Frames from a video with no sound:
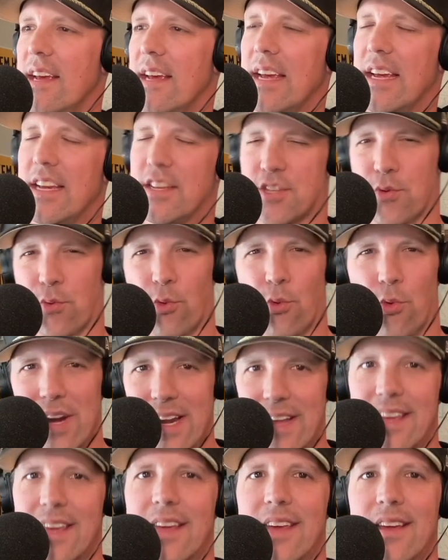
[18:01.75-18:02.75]
is
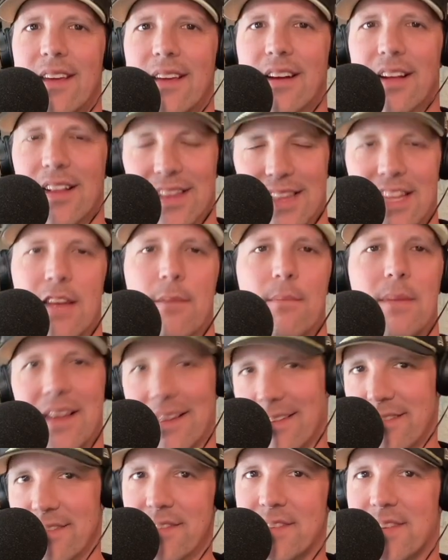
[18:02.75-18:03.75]
Ricky
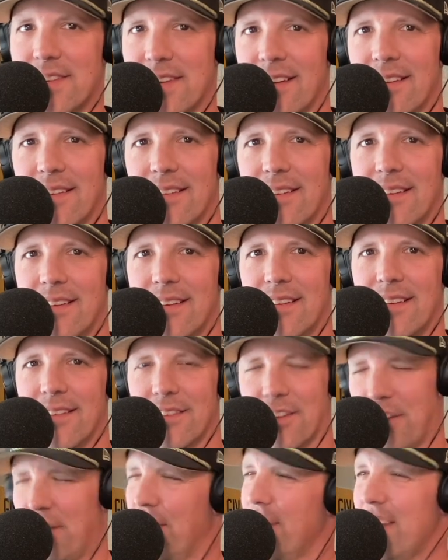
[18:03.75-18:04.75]
Clemens.
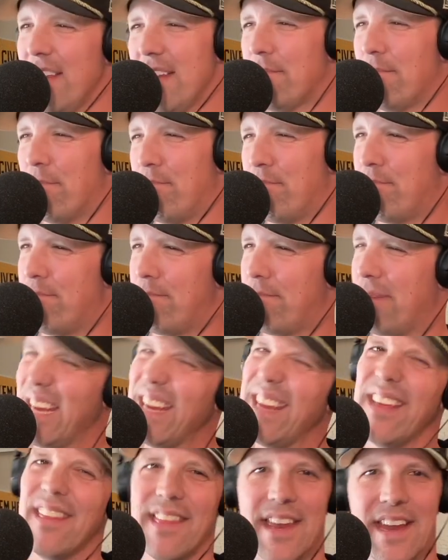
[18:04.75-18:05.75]
Could it
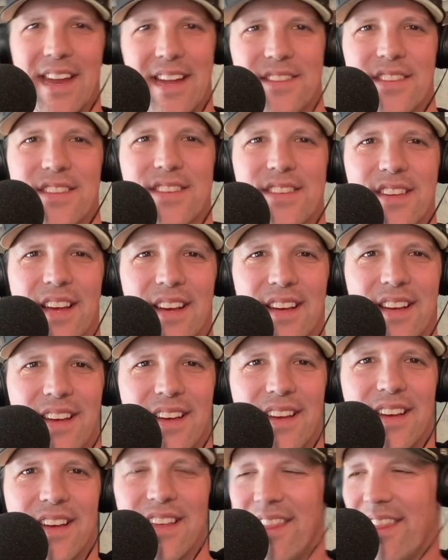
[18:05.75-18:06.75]
be that it's
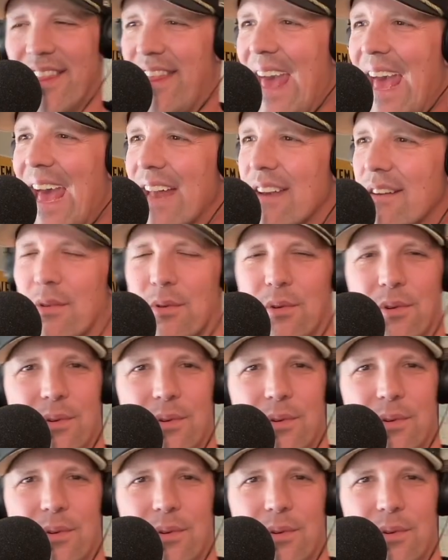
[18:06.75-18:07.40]
that?